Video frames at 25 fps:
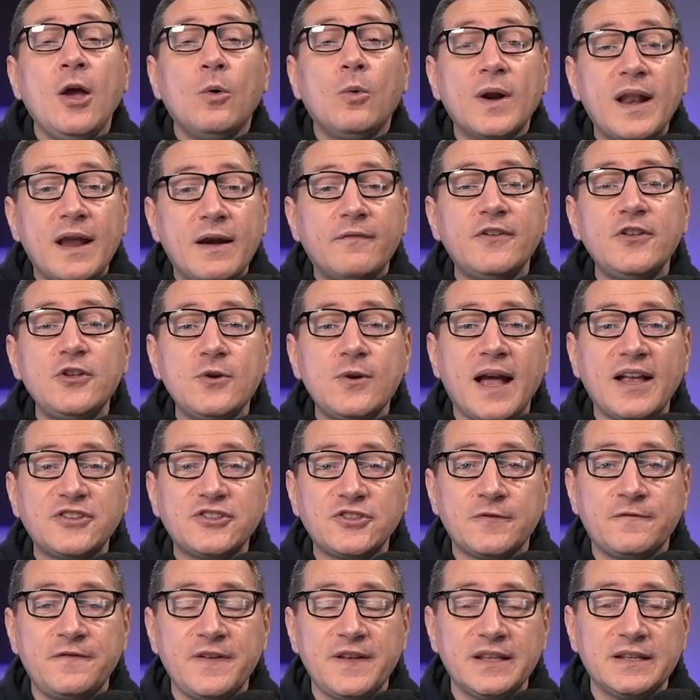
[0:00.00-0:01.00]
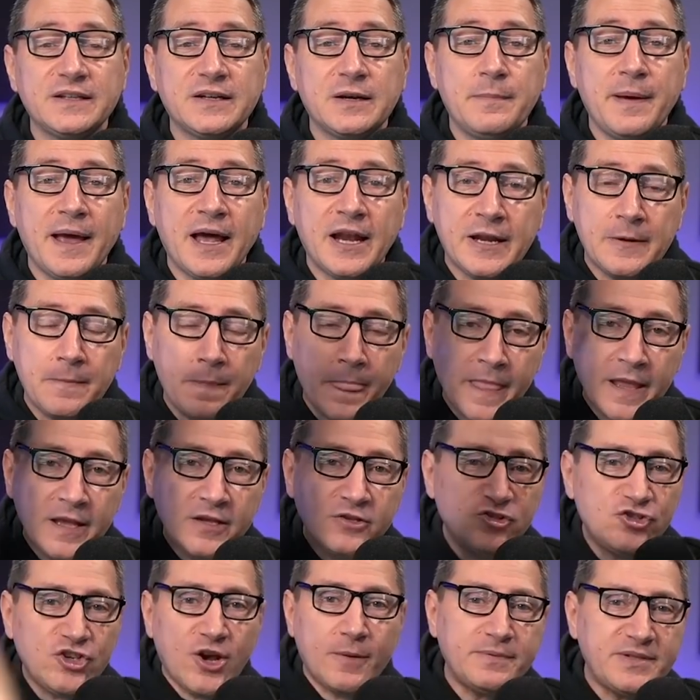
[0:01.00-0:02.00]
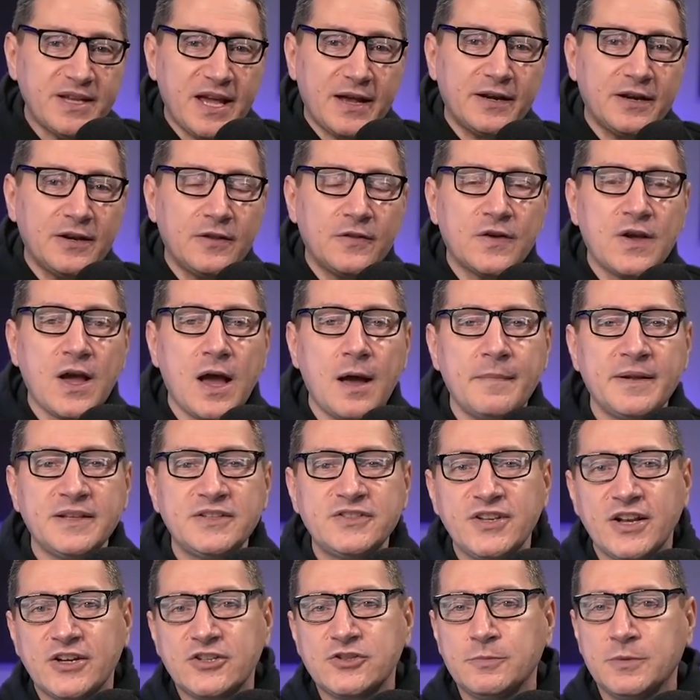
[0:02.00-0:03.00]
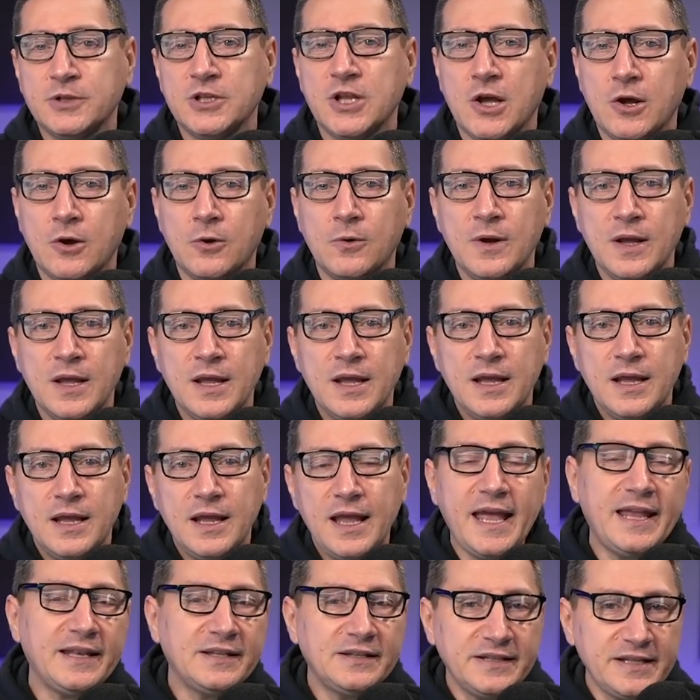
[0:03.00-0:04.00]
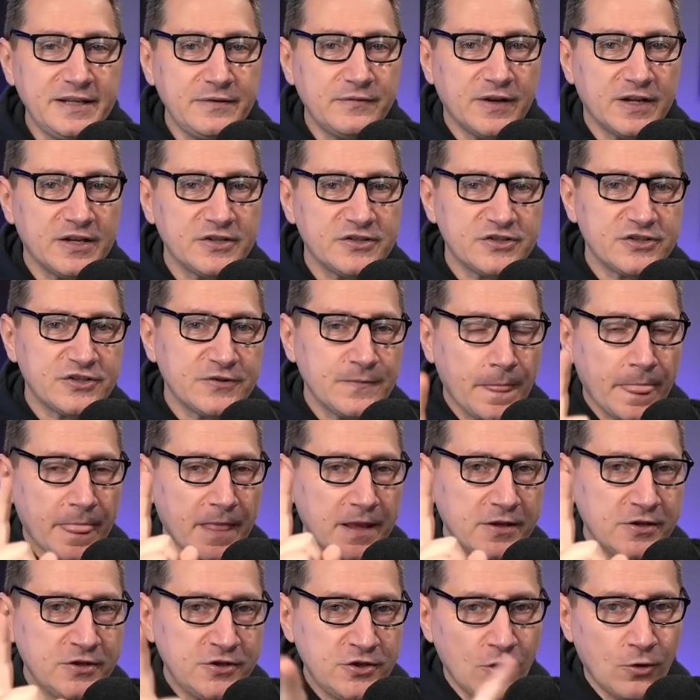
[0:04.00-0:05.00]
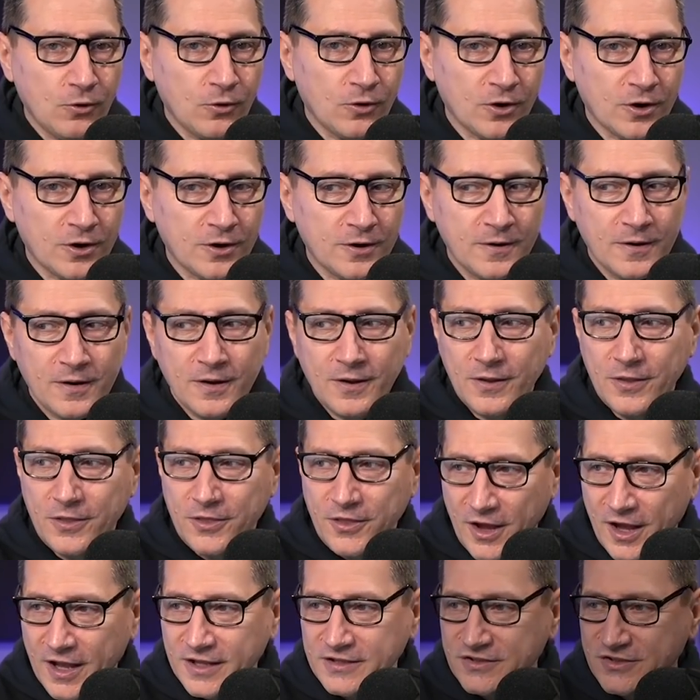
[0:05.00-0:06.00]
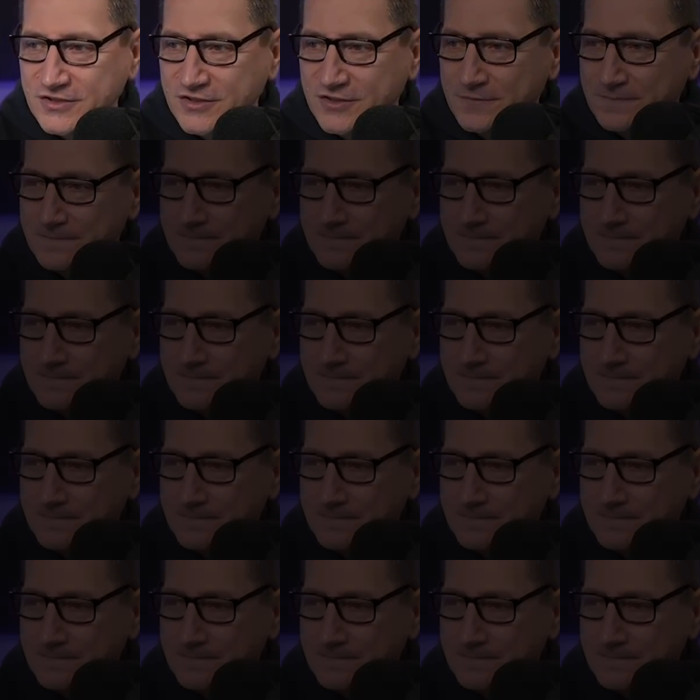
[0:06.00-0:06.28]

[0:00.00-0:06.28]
Whatever you guys are feeling about it, jump down into the comments section below and leave us your Thoughts?